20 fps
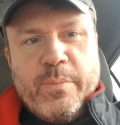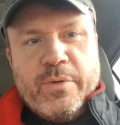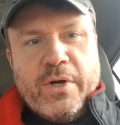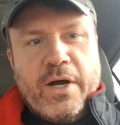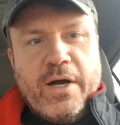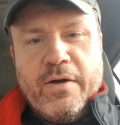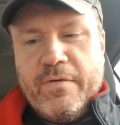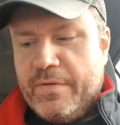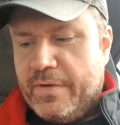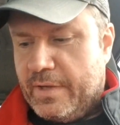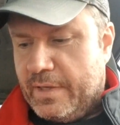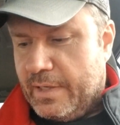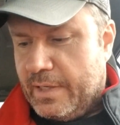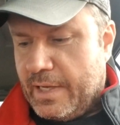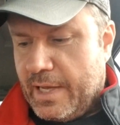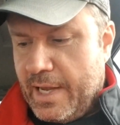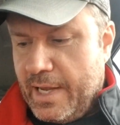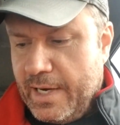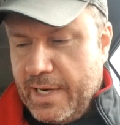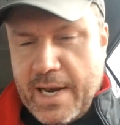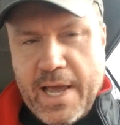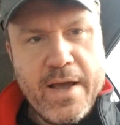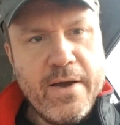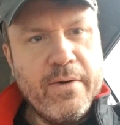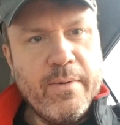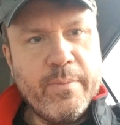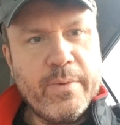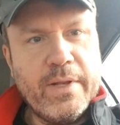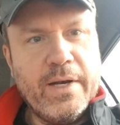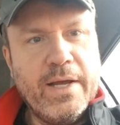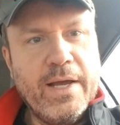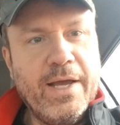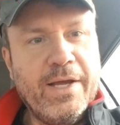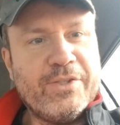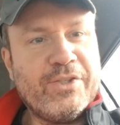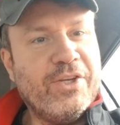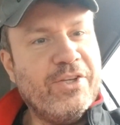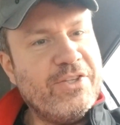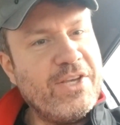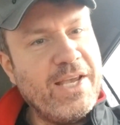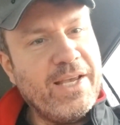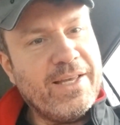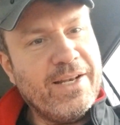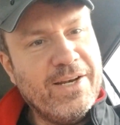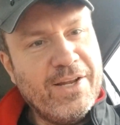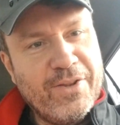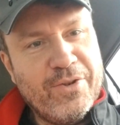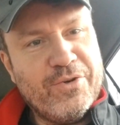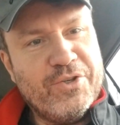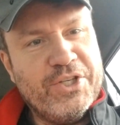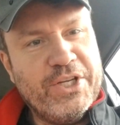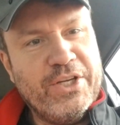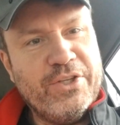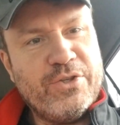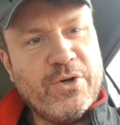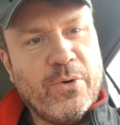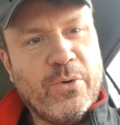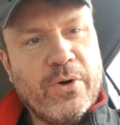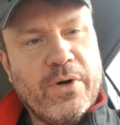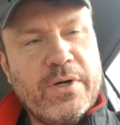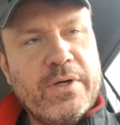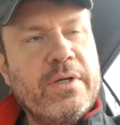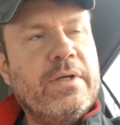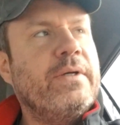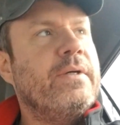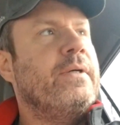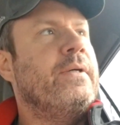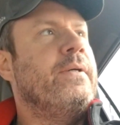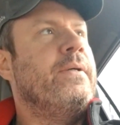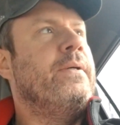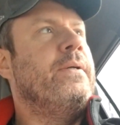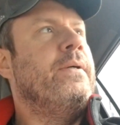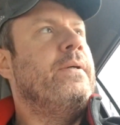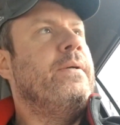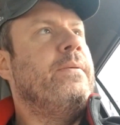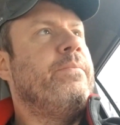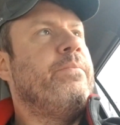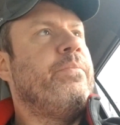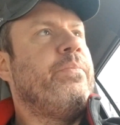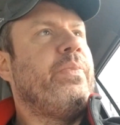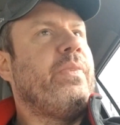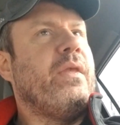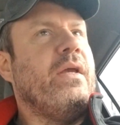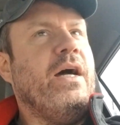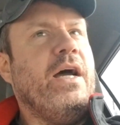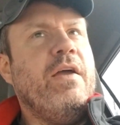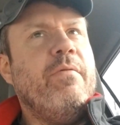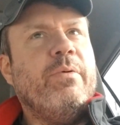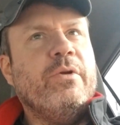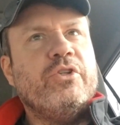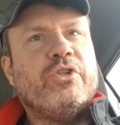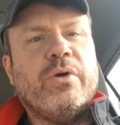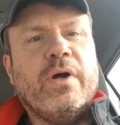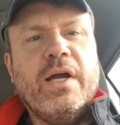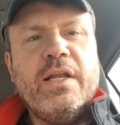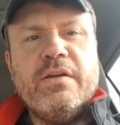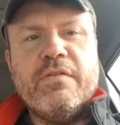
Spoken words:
off, and now I'm going to actually take another detour. I have been trying to